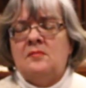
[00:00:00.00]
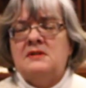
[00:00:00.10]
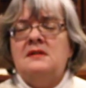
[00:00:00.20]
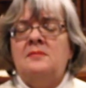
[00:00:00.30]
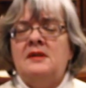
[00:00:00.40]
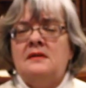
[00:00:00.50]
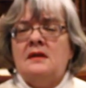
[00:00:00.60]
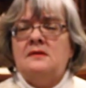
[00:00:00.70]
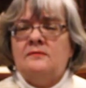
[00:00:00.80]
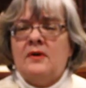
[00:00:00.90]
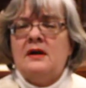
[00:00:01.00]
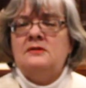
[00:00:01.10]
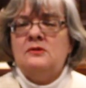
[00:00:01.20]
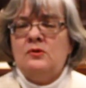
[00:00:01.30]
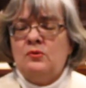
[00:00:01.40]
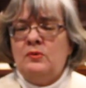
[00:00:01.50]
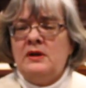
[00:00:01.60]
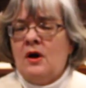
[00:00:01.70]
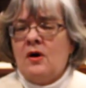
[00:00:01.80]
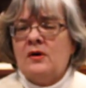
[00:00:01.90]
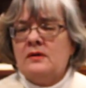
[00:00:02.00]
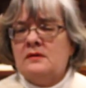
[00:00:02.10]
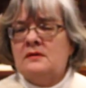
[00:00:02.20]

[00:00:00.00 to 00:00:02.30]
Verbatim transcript: but something that defines who we are,